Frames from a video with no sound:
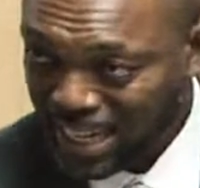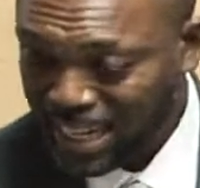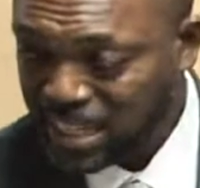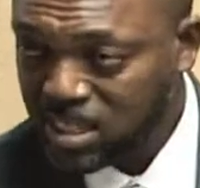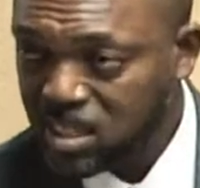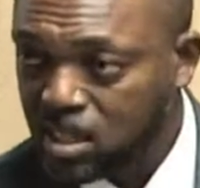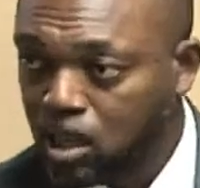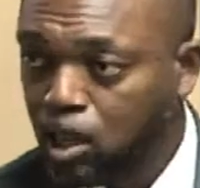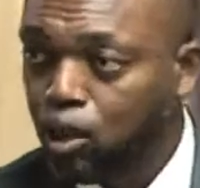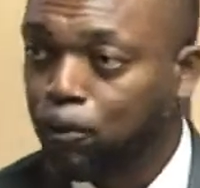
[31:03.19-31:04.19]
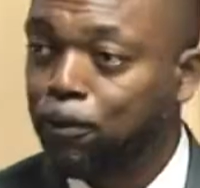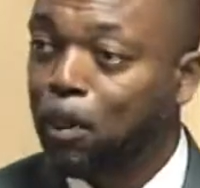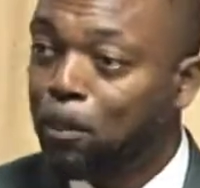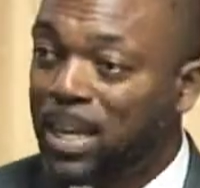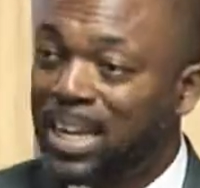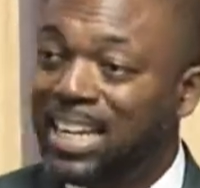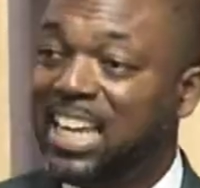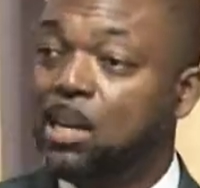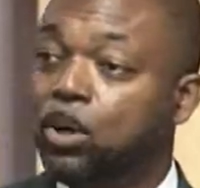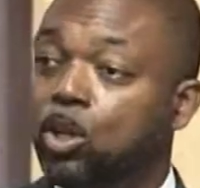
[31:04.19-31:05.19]
AIDS from being
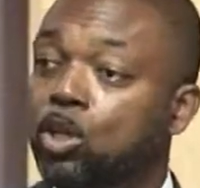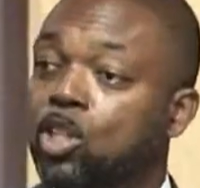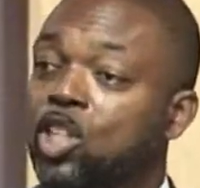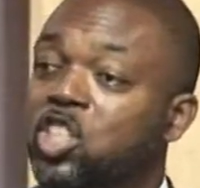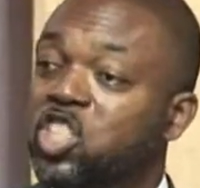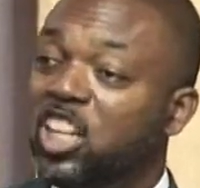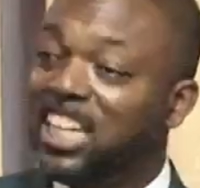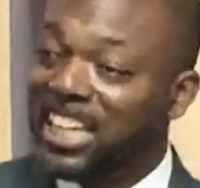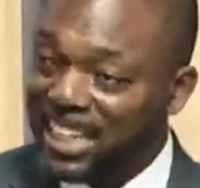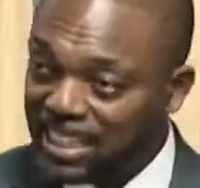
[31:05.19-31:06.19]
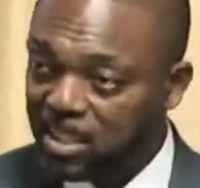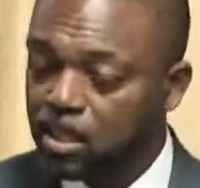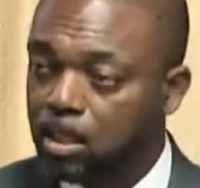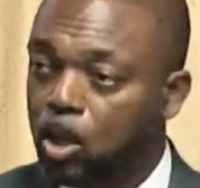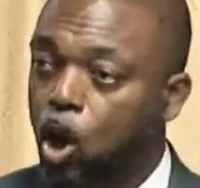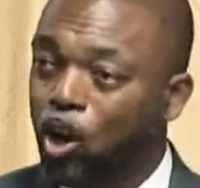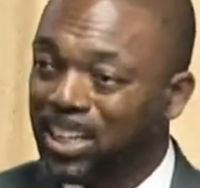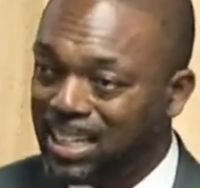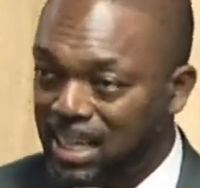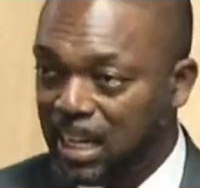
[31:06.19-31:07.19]
able to eat on
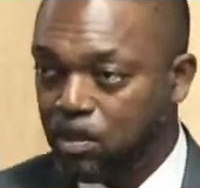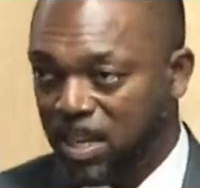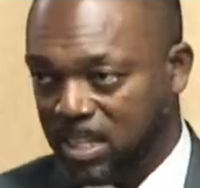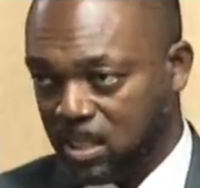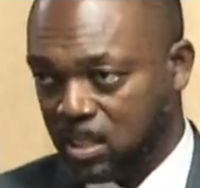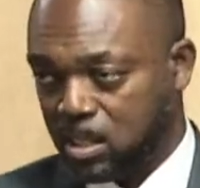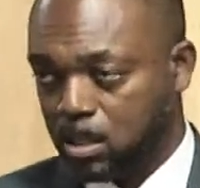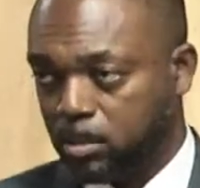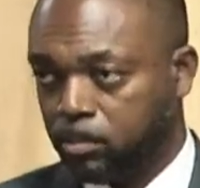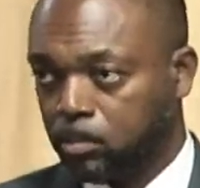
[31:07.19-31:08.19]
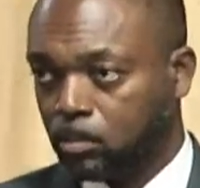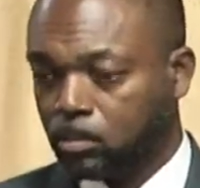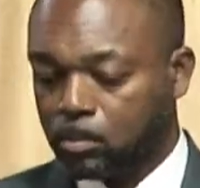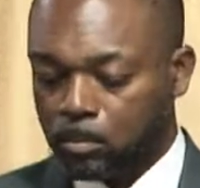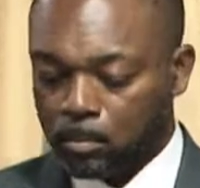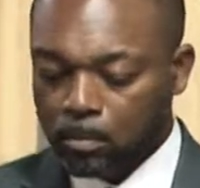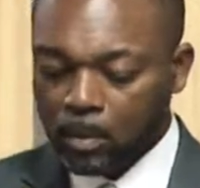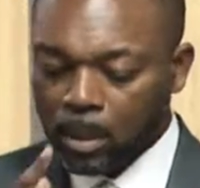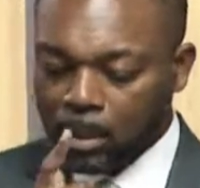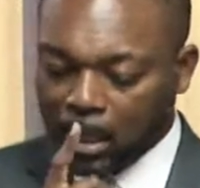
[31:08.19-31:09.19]
a daily basis.
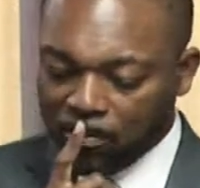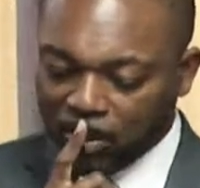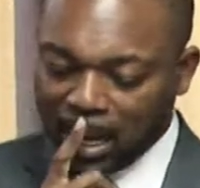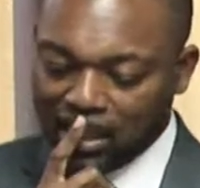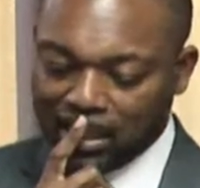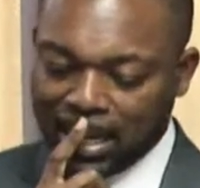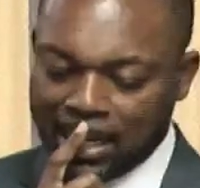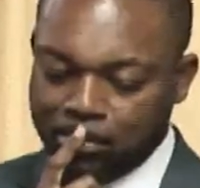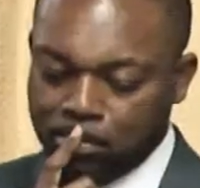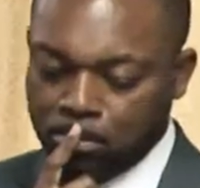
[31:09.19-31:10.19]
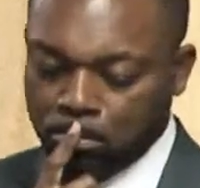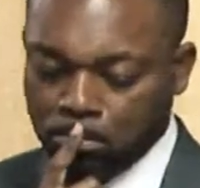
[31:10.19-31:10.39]
The government at the time